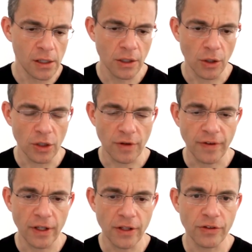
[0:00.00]
all of our
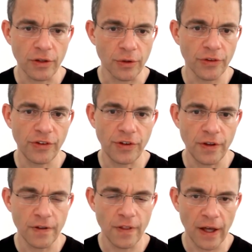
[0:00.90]
filings, you'll
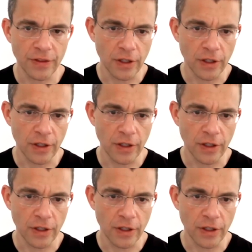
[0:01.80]
see that